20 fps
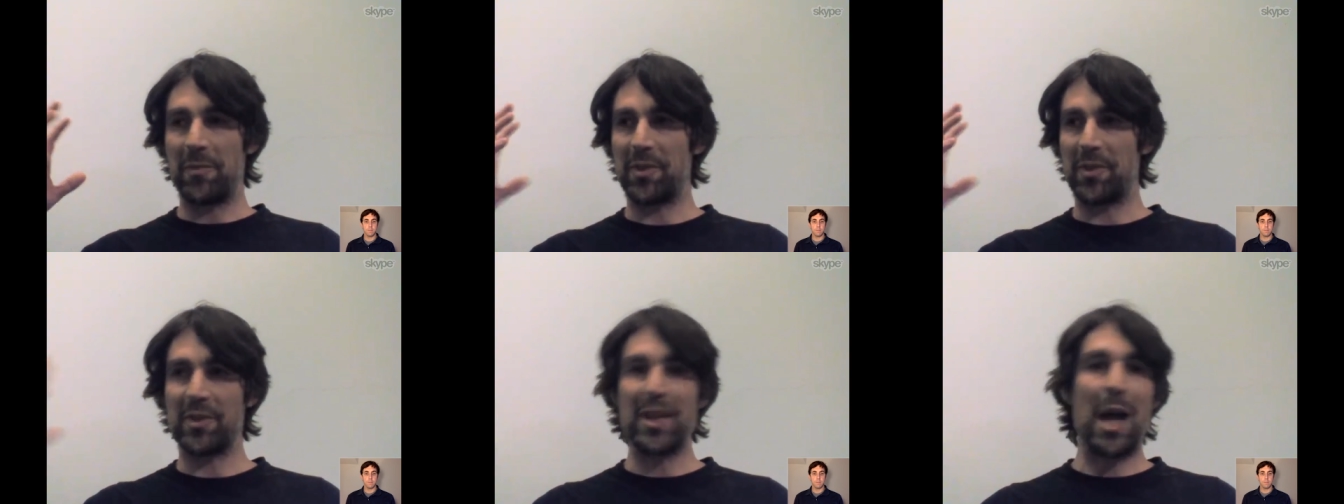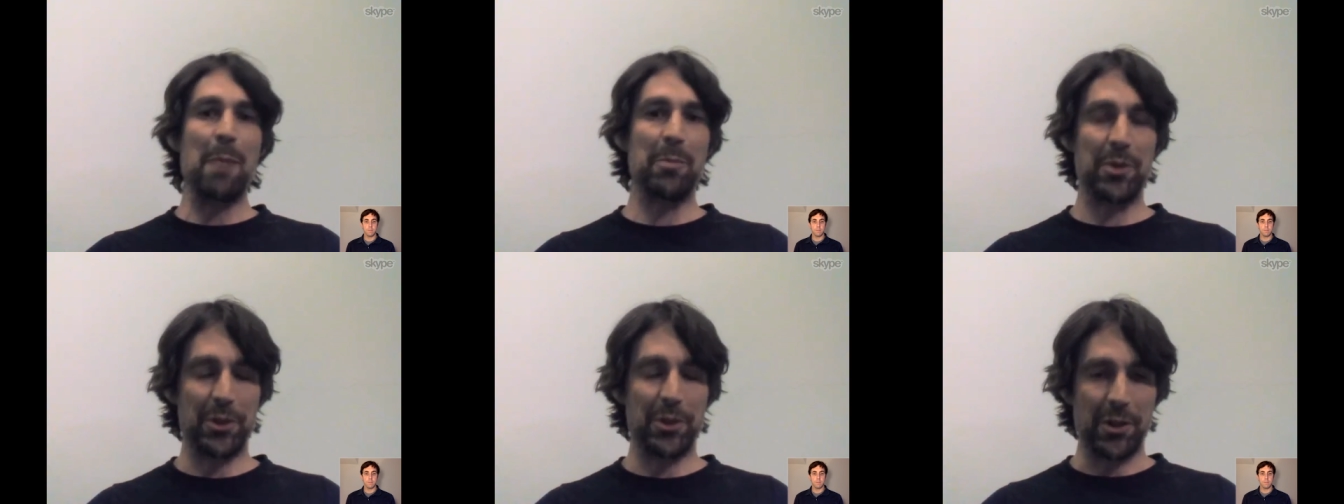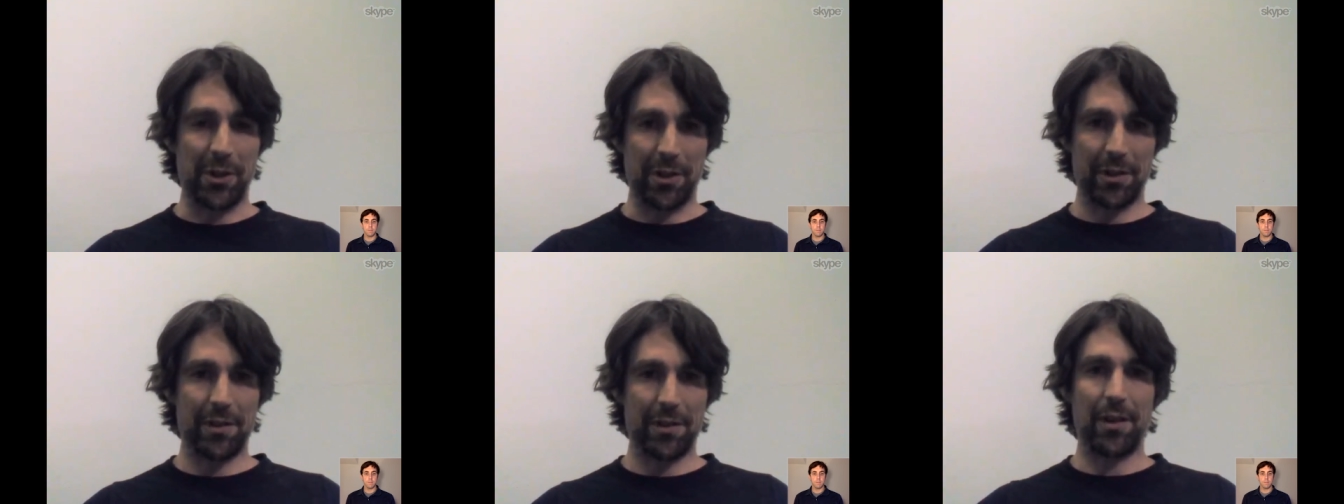
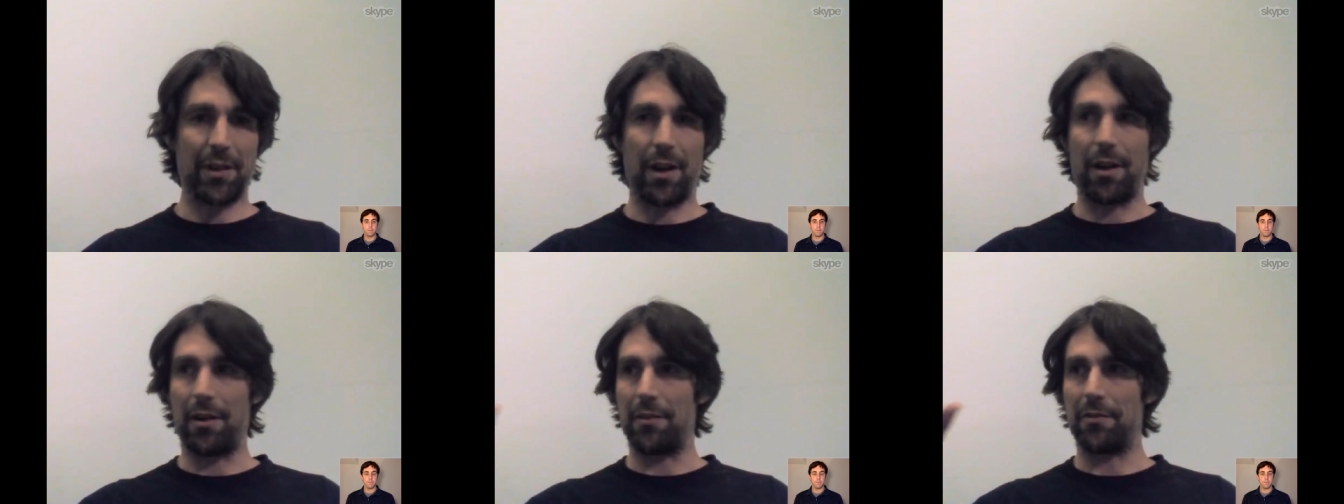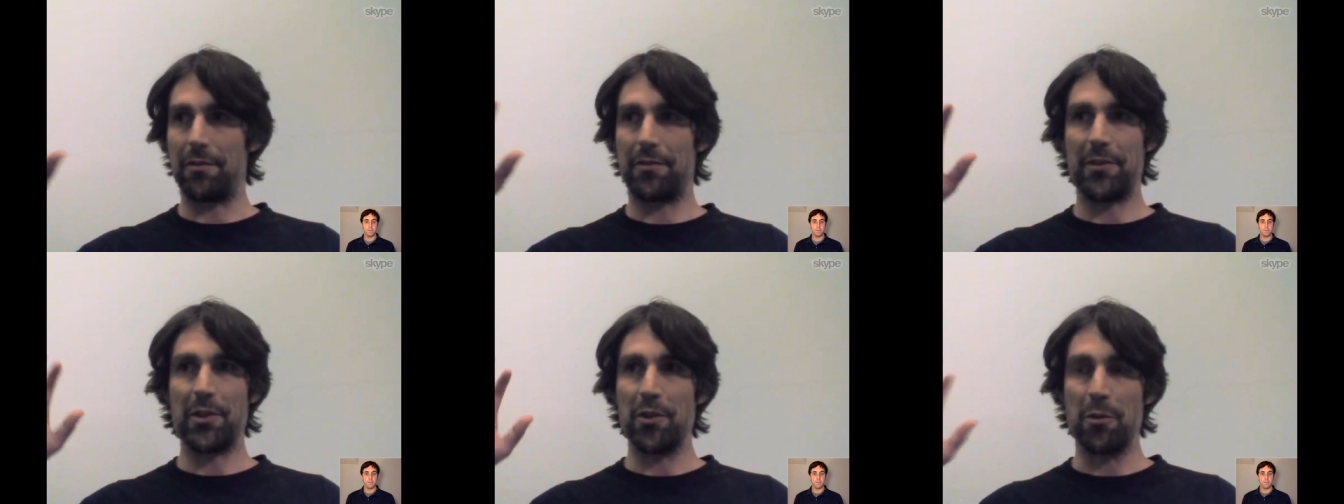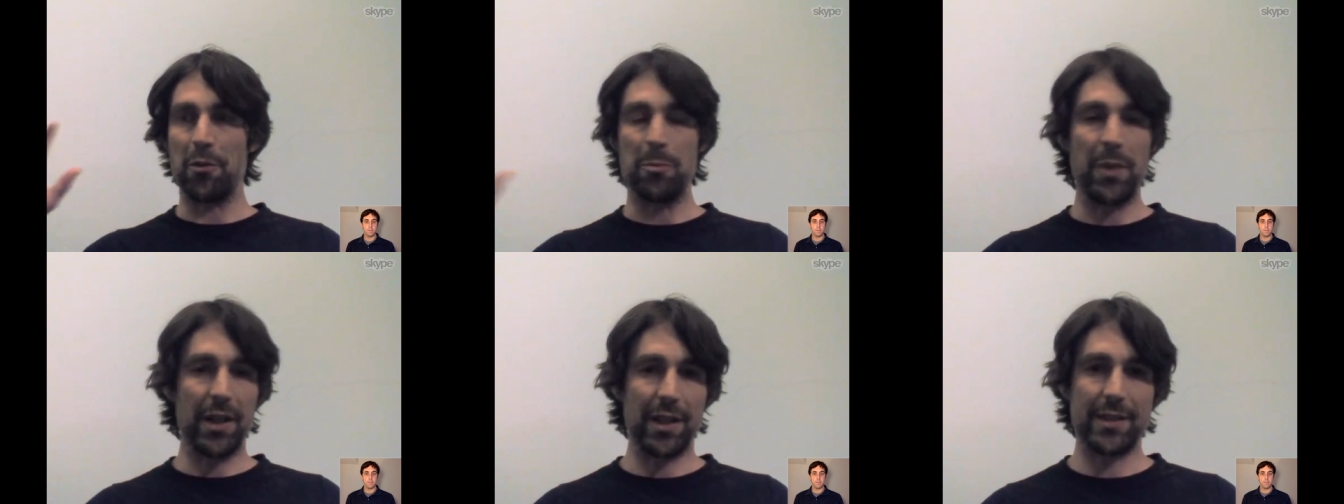snapshot of
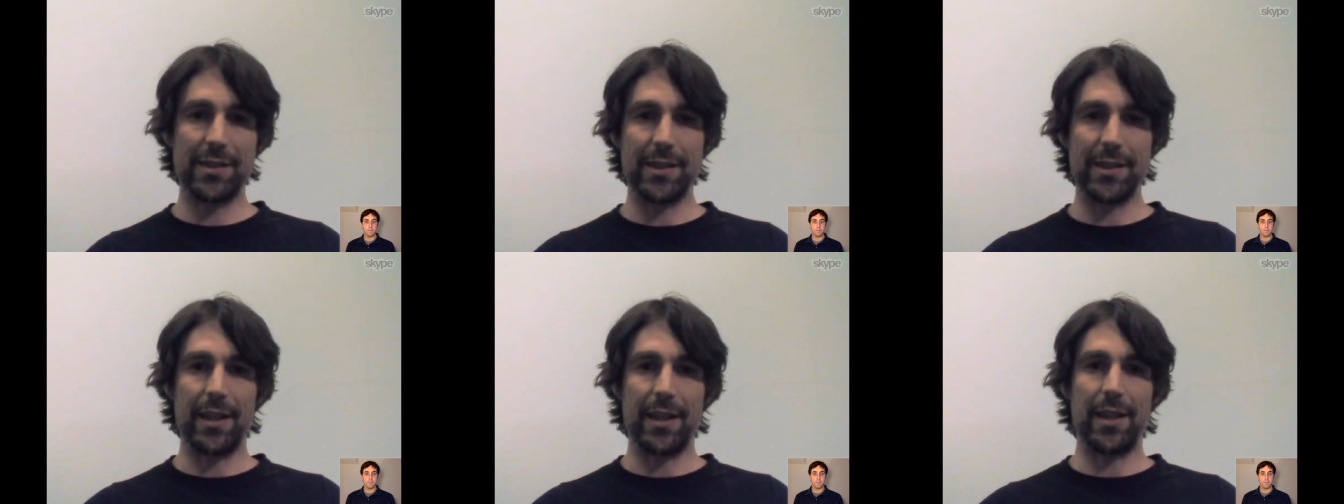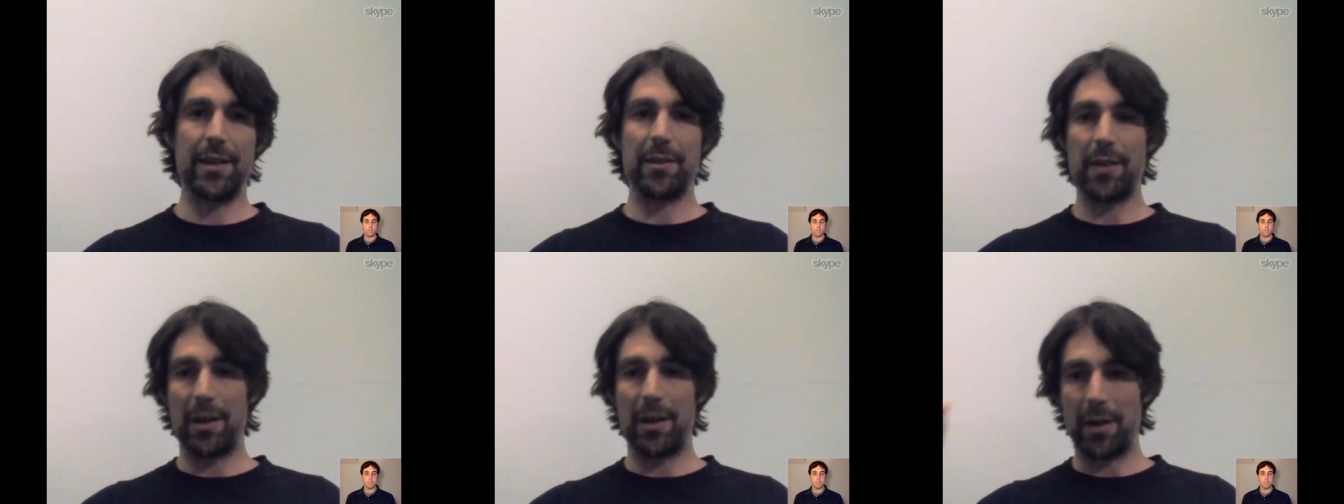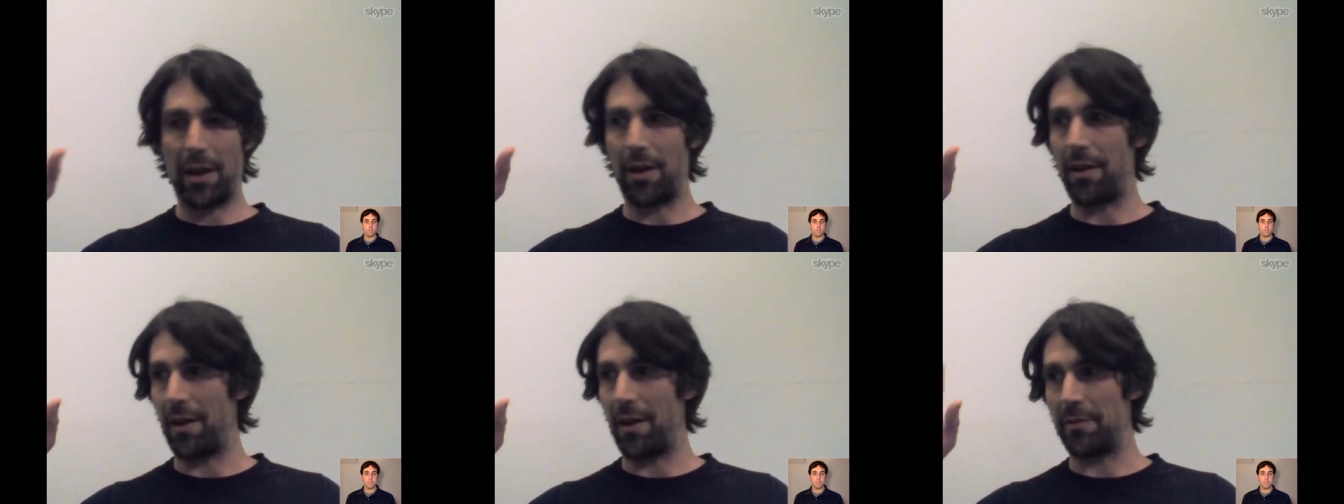your ability
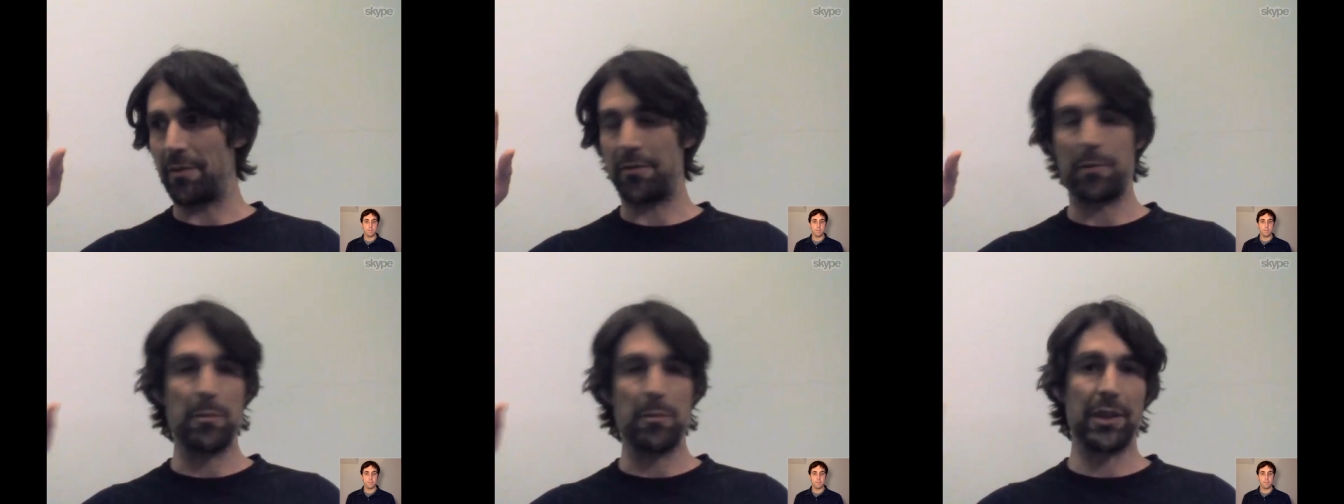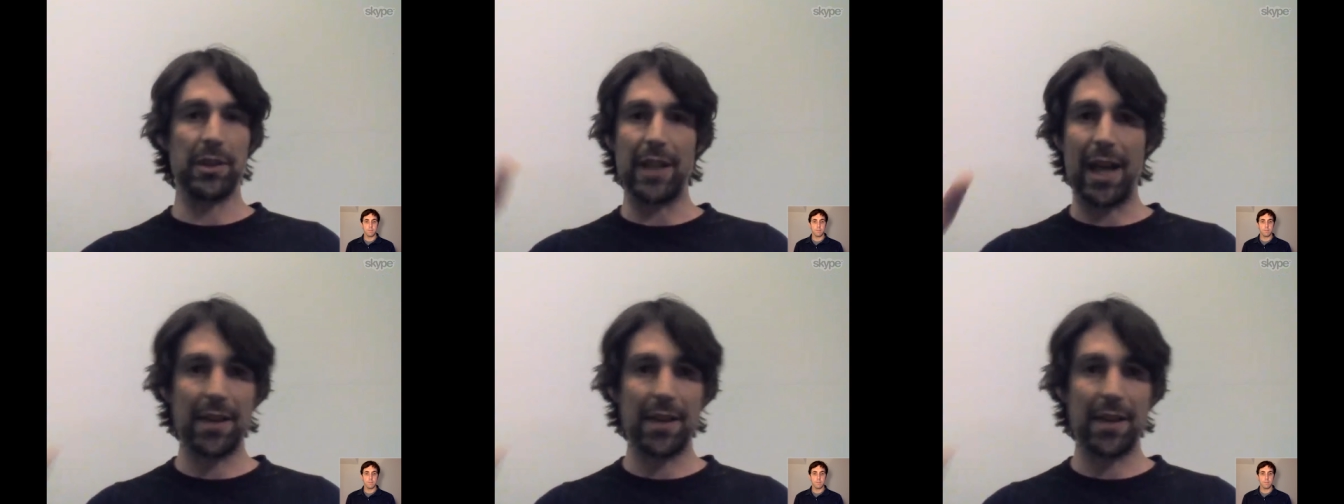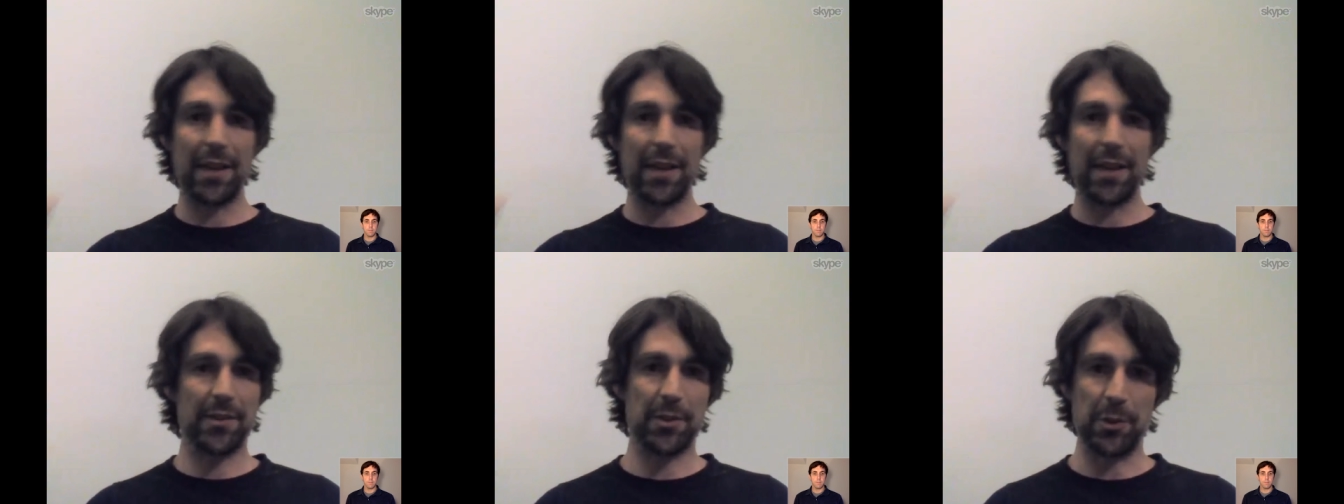from your last